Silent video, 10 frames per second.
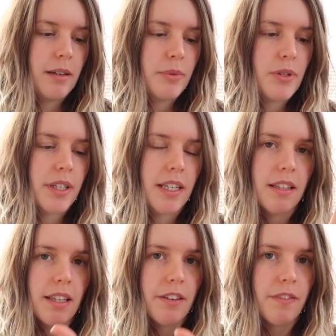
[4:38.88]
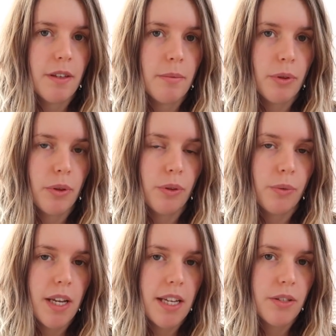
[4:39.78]
You can either give them
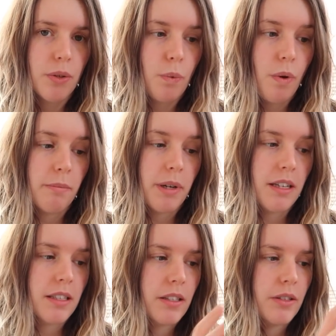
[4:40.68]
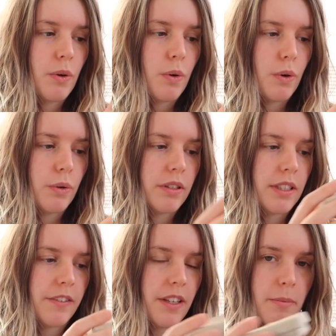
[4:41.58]
3 to one person or
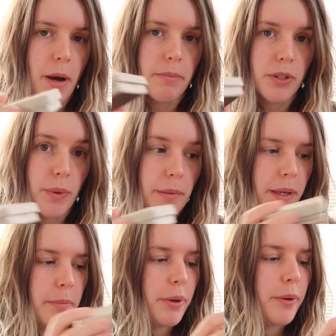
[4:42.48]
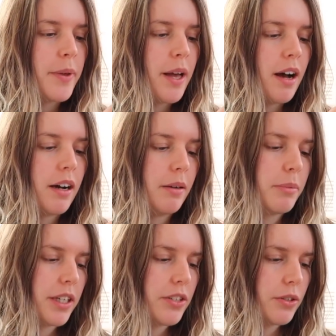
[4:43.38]
divvy them up between people,
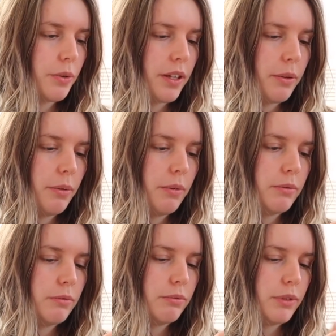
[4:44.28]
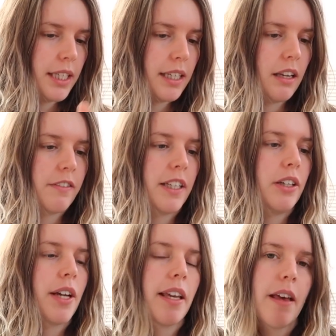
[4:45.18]
but I just thought they were really lovely
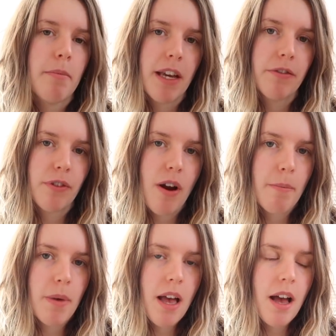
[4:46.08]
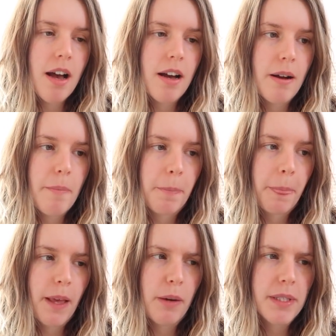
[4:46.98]
looking. They're made from
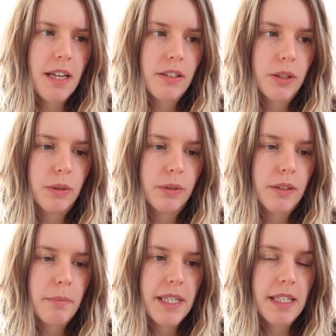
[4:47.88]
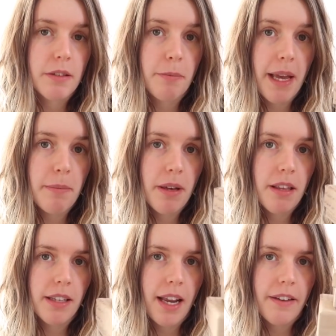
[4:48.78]
upcycled pieces of
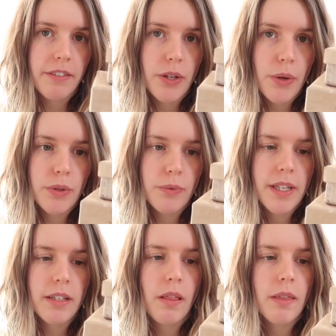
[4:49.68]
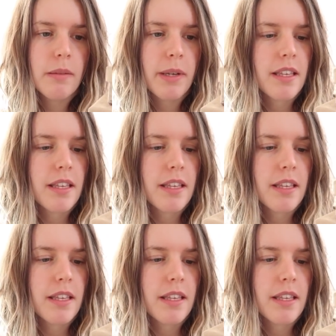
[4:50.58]
paper that have notes written on them.